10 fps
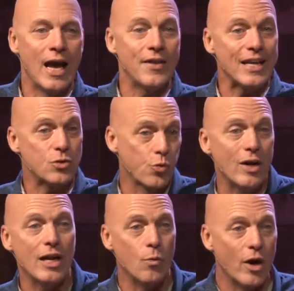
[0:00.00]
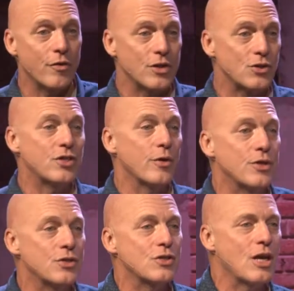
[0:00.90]
and that's really where this
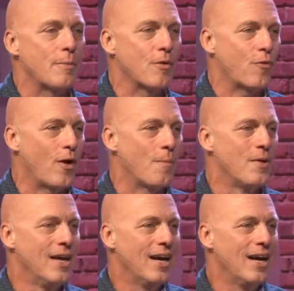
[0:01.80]
series is coming from.